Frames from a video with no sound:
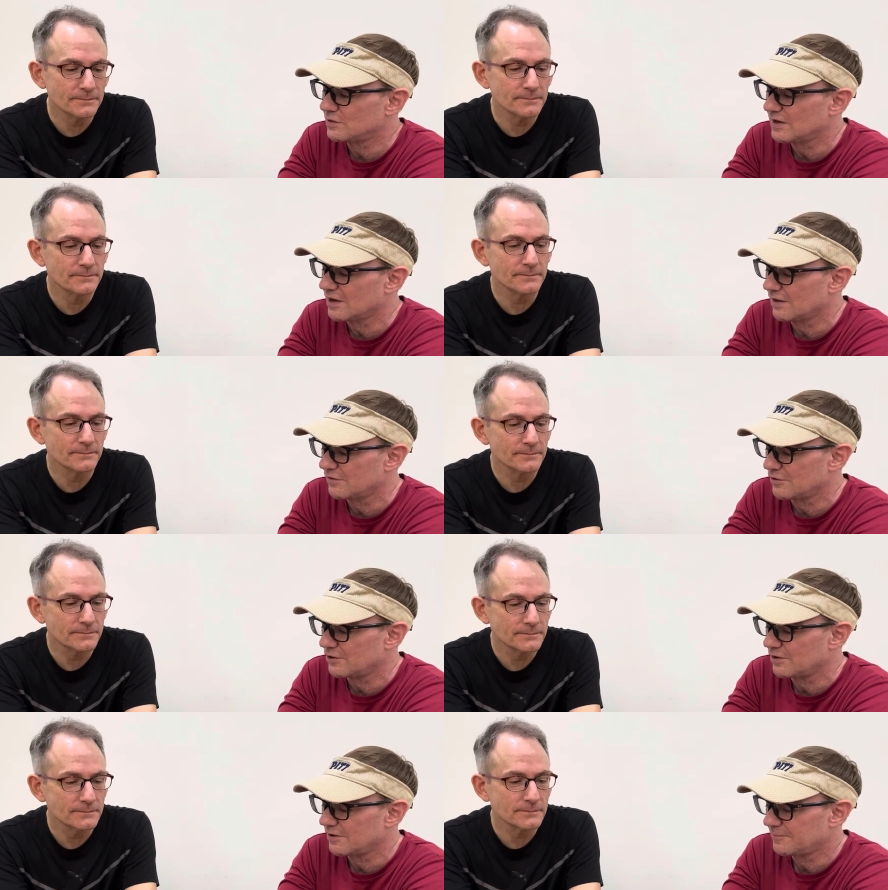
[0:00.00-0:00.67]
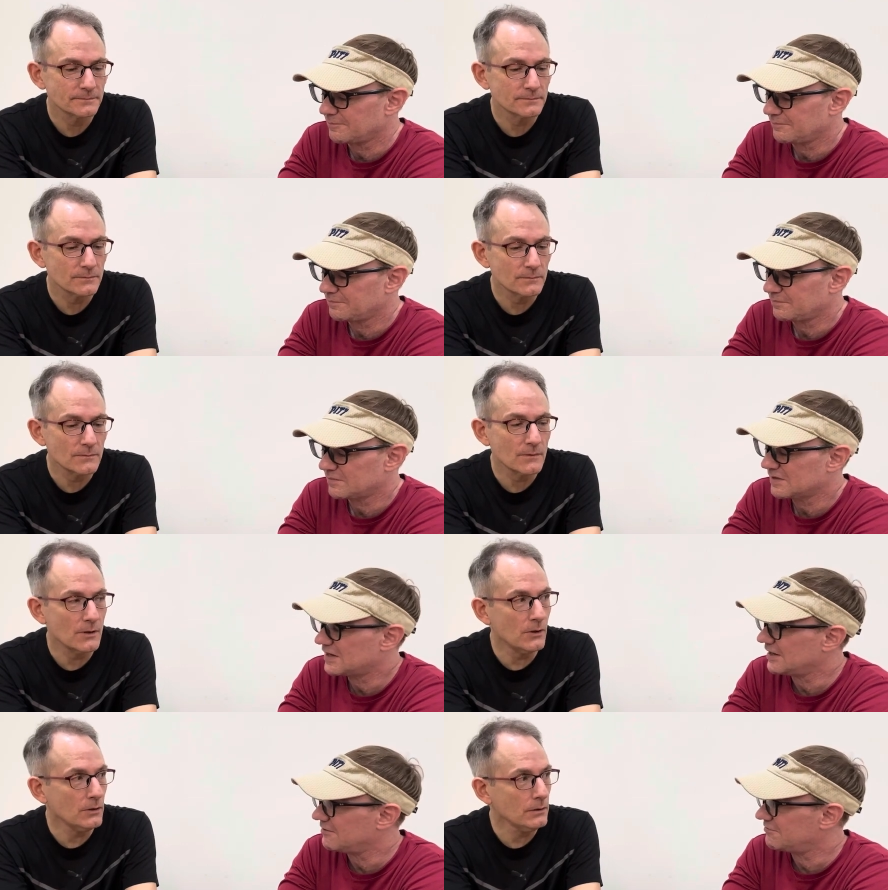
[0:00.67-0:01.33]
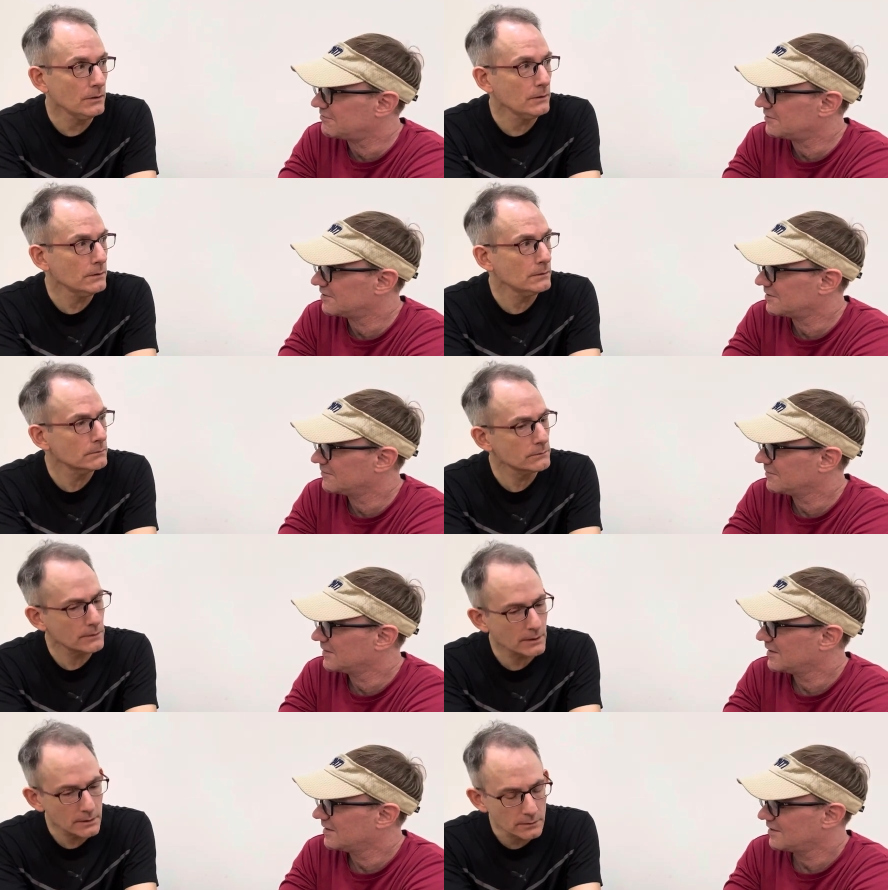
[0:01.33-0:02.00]
Speaker 1: the other. Gift.
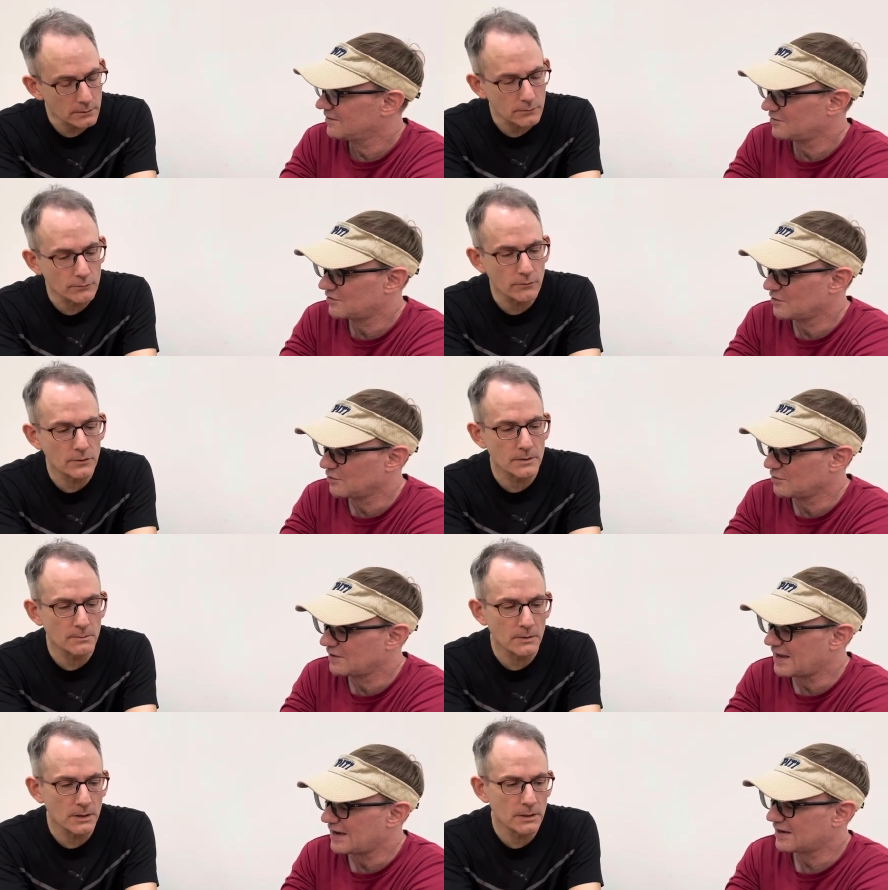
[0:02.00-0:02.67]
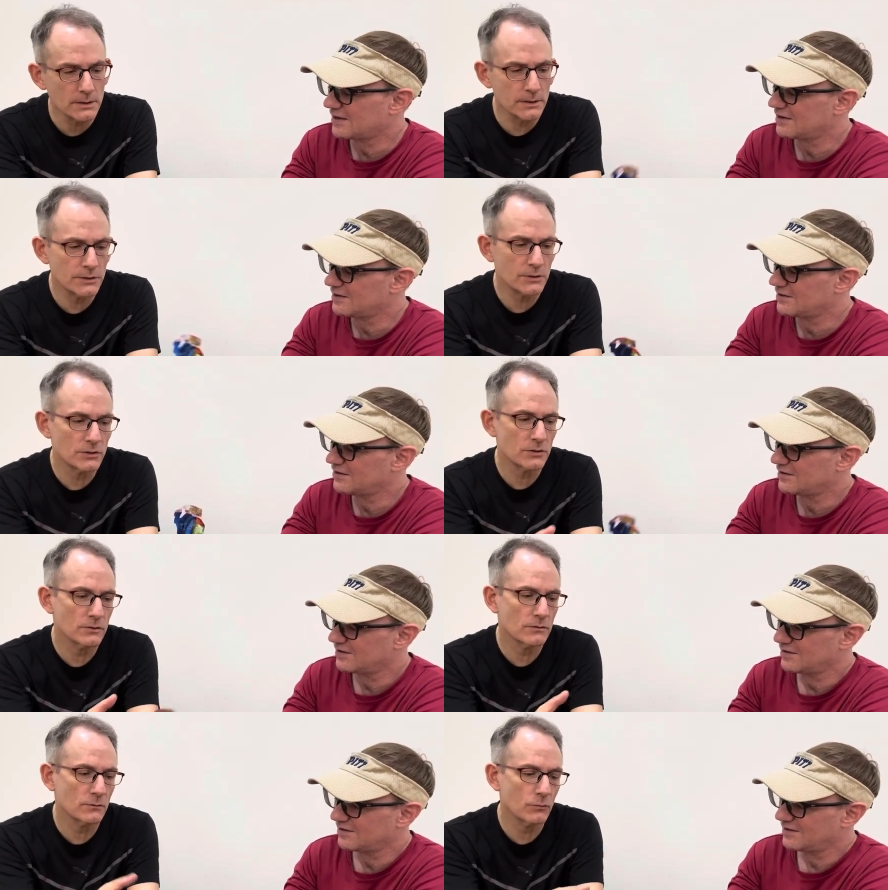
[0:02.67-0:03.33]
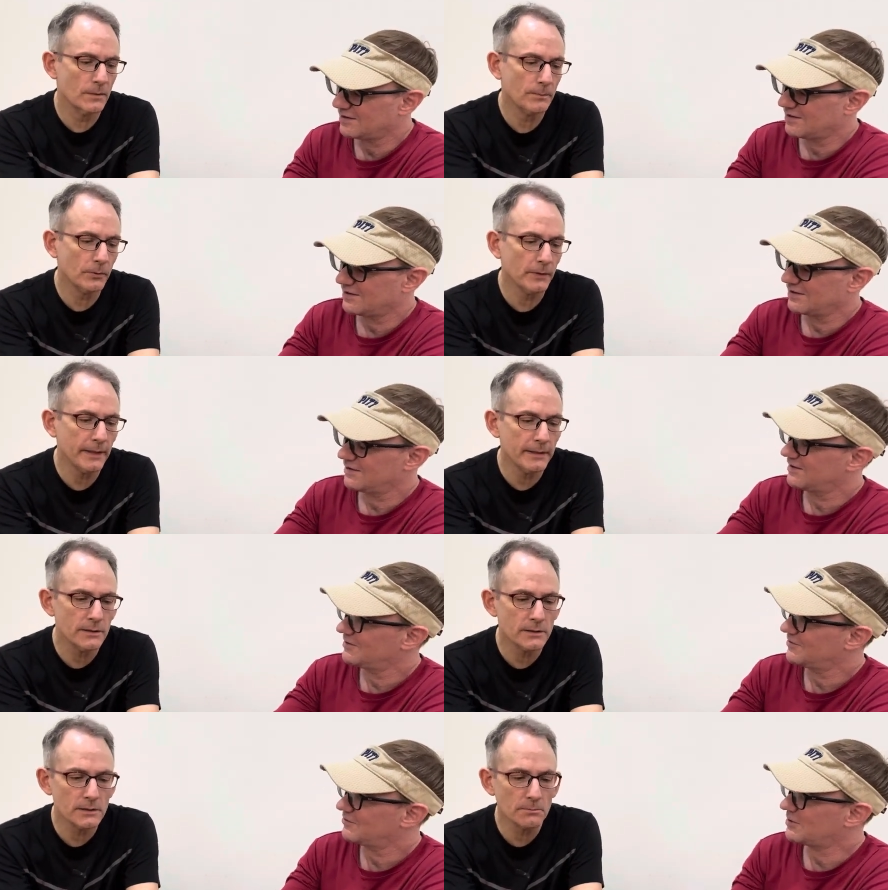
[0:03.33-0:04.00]
Oh, thank you so very much.
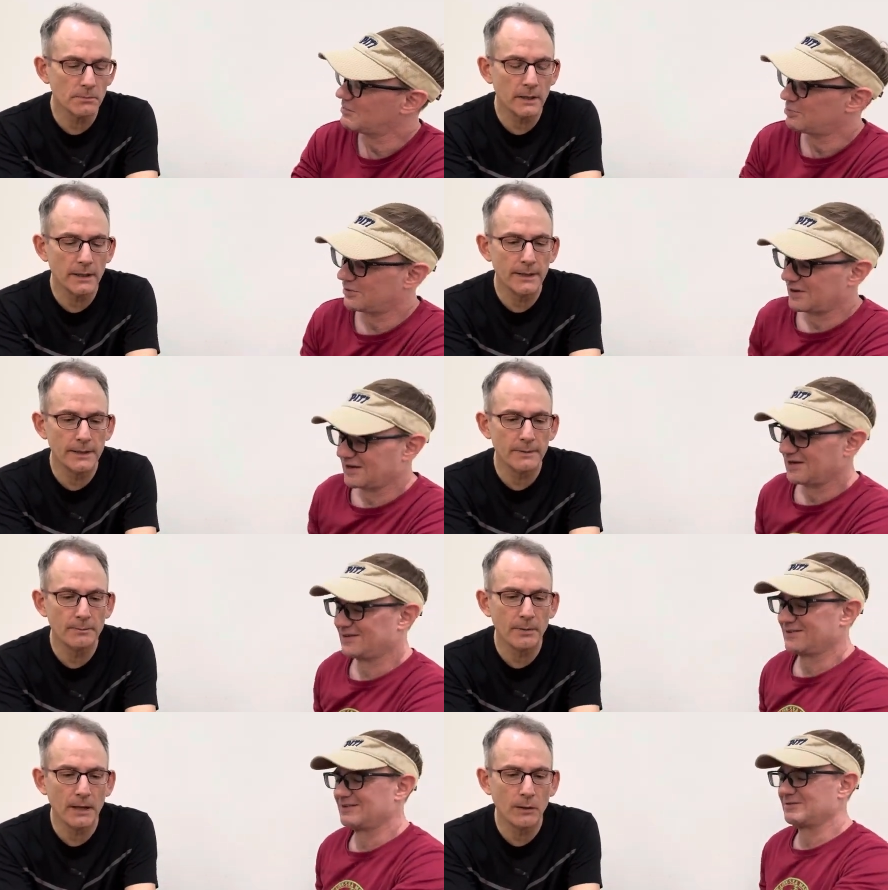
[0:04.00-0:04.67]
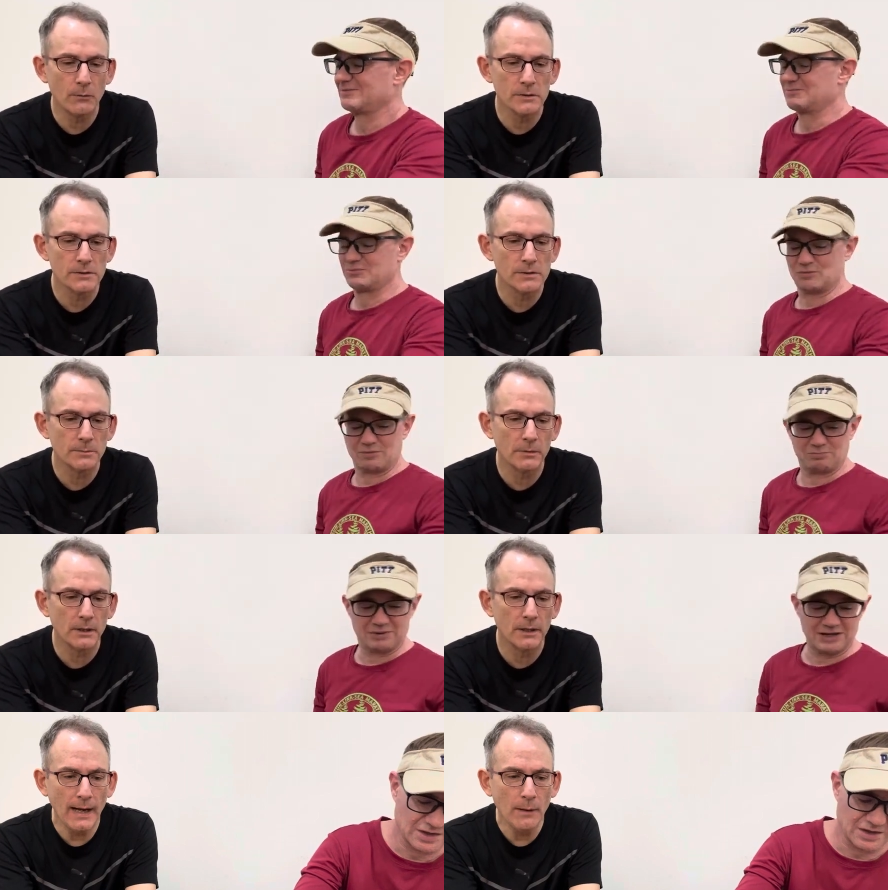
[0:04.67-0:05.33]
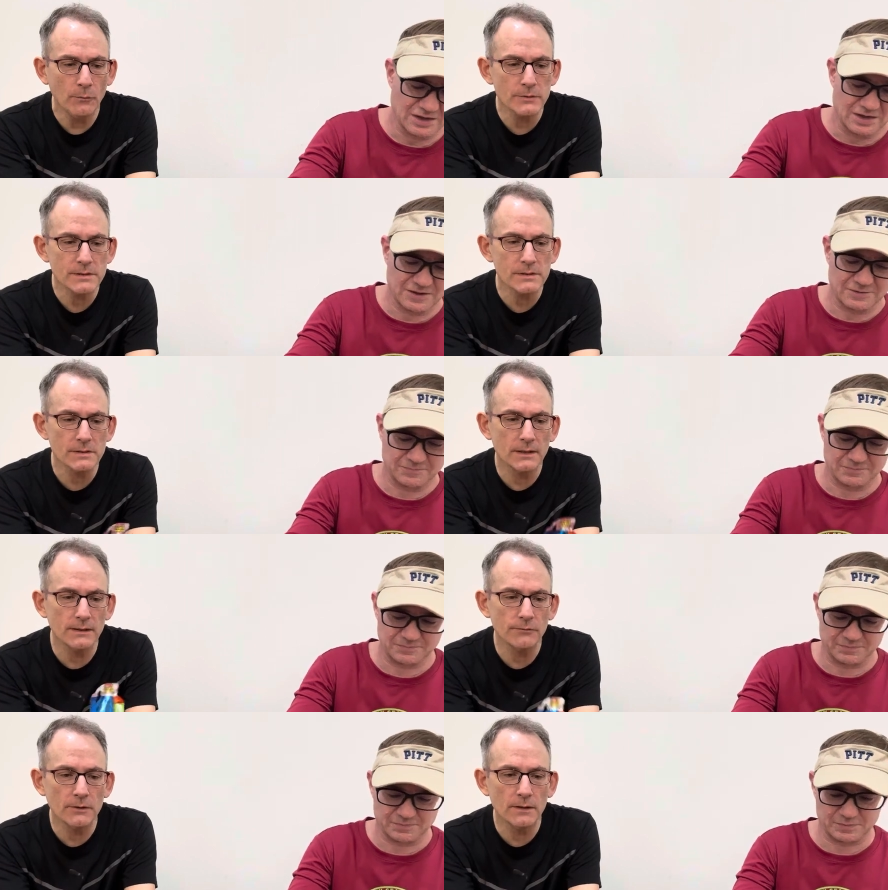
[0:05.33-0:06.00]
Replenish my power supply. I was
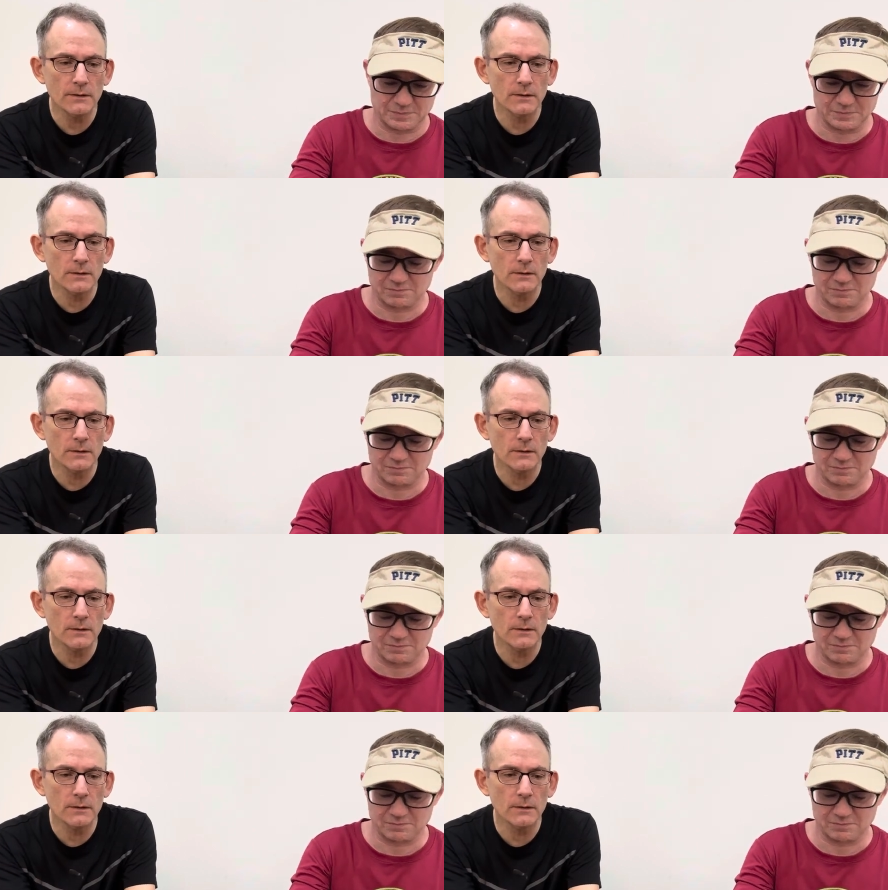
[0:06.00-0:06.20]
giving